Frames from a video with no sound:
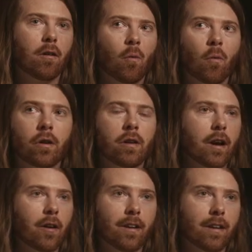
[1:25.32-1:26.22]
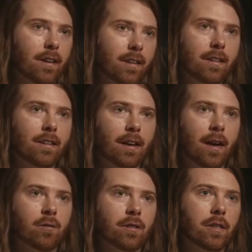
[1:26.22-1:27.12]
ordinary,
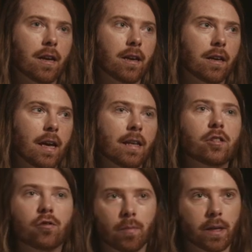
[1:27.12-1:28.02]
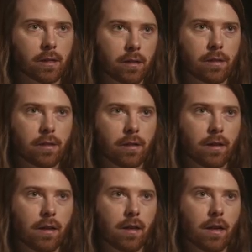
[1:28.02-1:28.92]
I would say, instruments
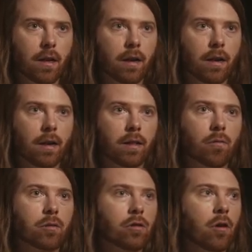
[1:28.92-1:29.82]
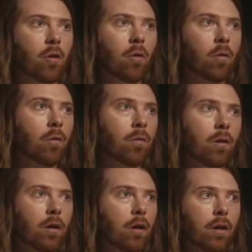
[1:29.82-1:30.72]
uh, there was no,
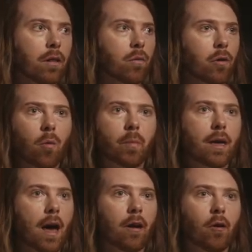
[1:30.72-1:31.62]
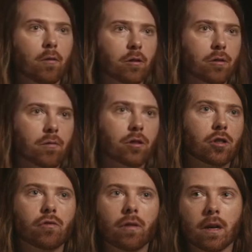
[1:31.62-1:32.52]
there were no pianos or
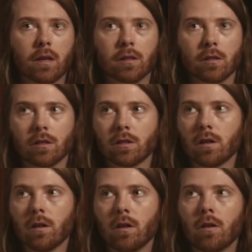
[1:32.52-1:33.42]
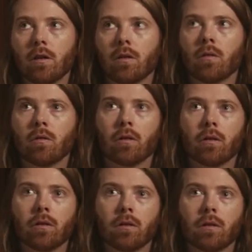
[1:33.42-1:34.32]
strings,
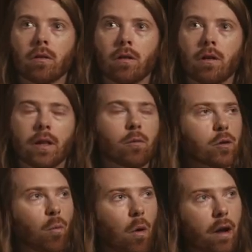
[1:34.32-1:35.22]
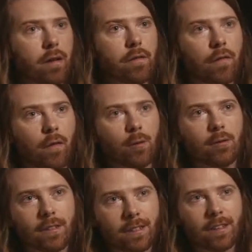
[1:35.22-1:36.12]
or there was one flute